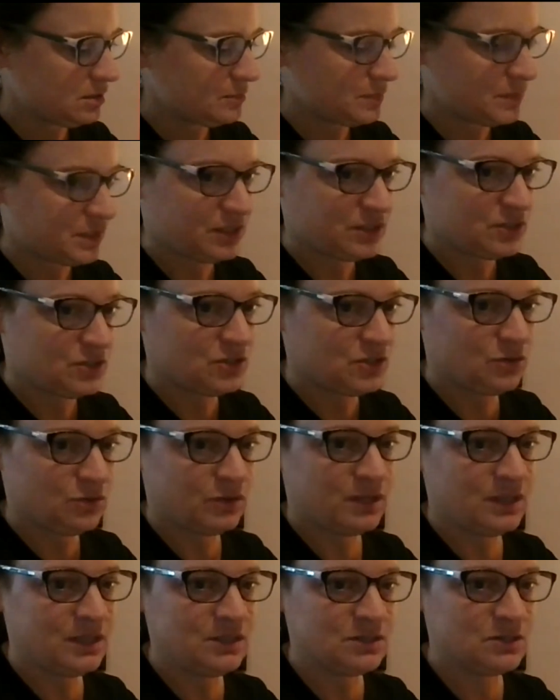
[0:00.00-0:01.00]
I'm going to do
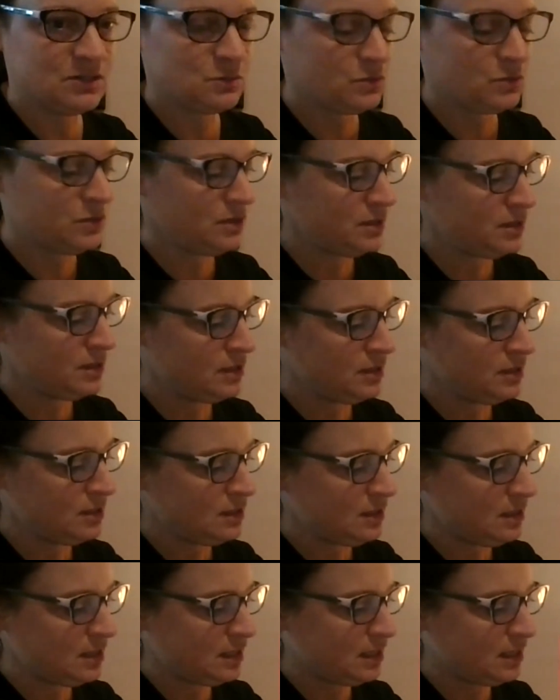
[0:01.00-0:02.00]
this
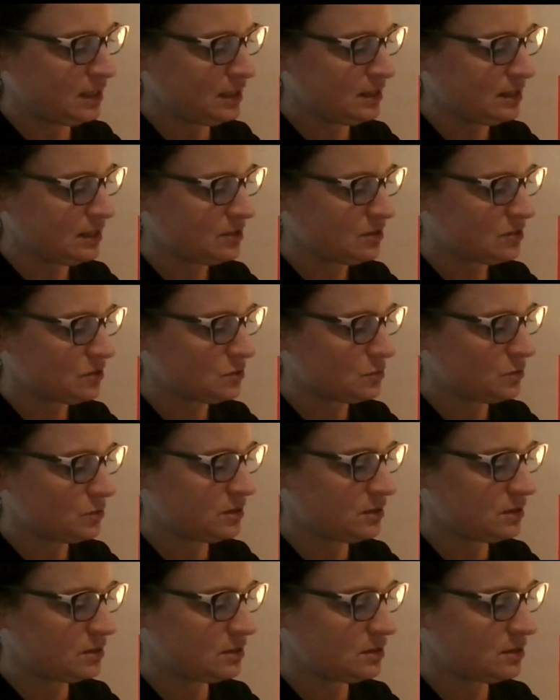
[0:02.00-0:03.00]
one and this
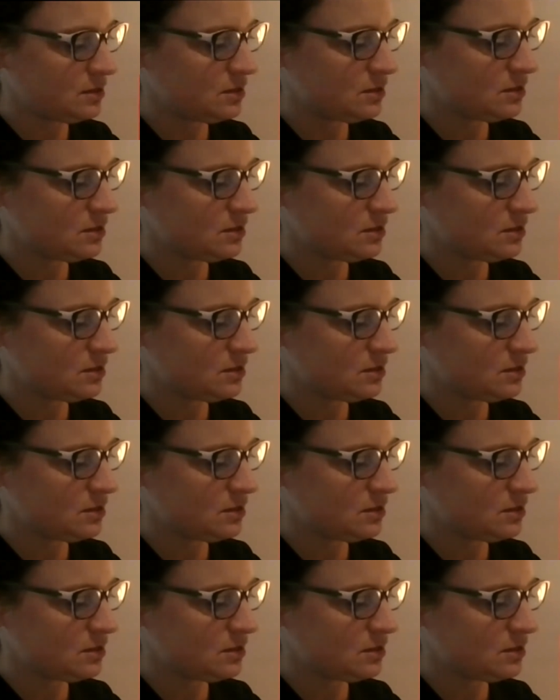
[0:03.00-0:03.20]
one.